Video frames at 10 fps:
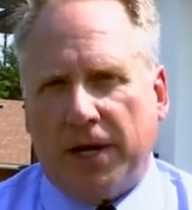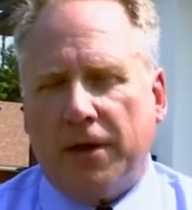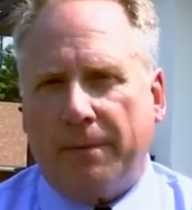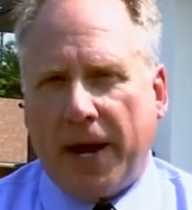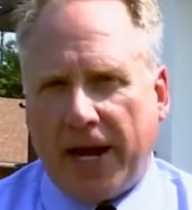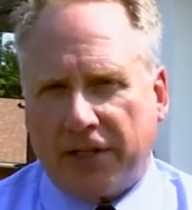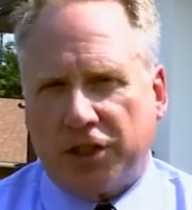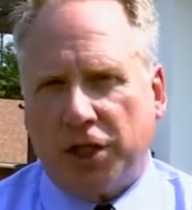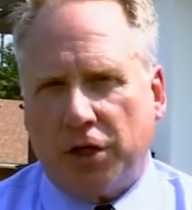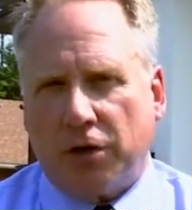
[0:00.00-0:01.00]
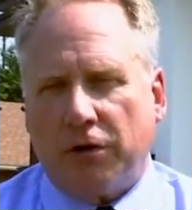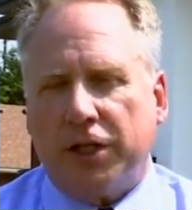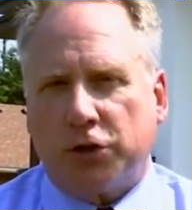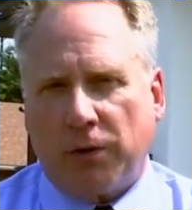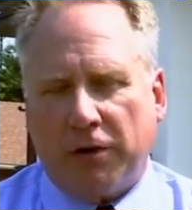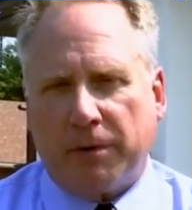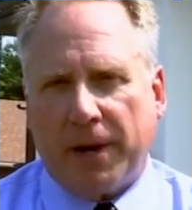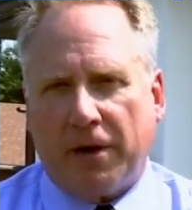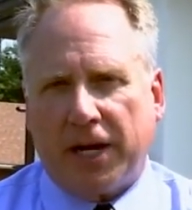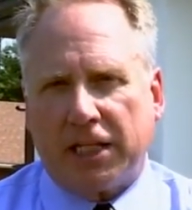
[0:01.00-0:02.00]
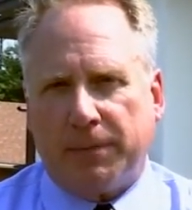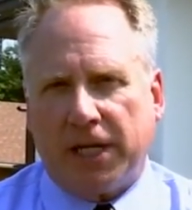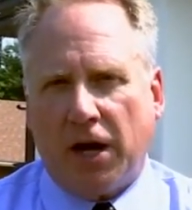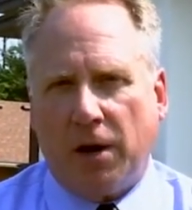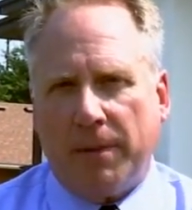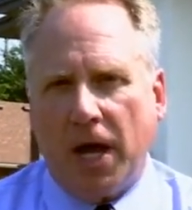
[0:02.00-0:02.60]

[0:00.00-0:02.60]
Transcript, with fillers: In the past year, this roundabout has become